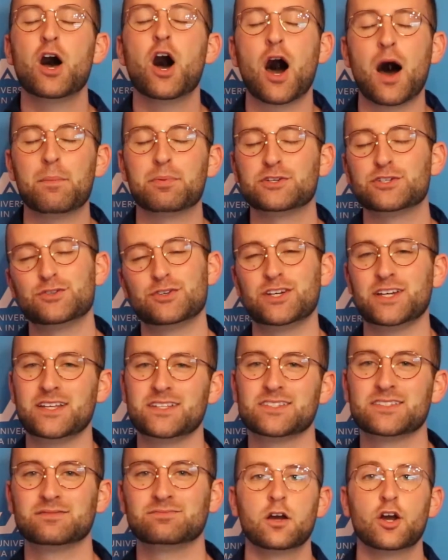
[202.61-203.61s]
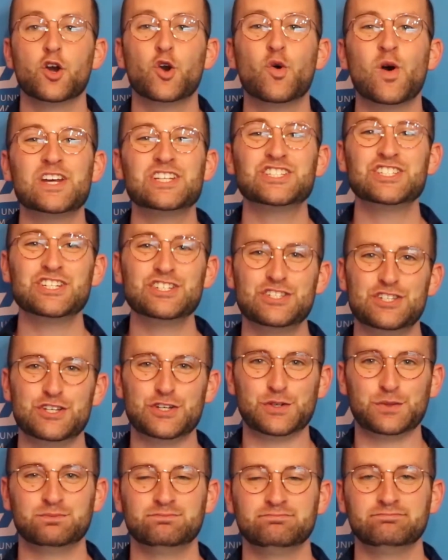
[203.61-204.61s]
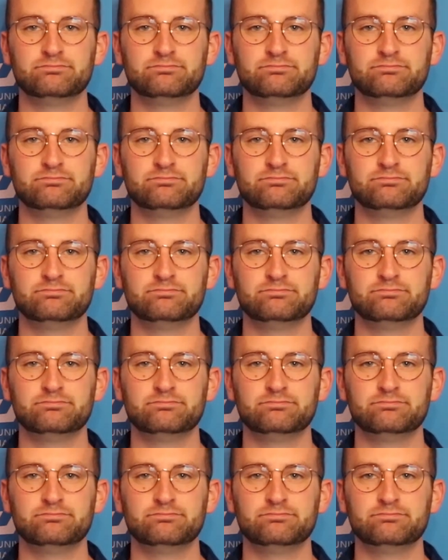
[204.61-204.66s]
opportunities. Question 2.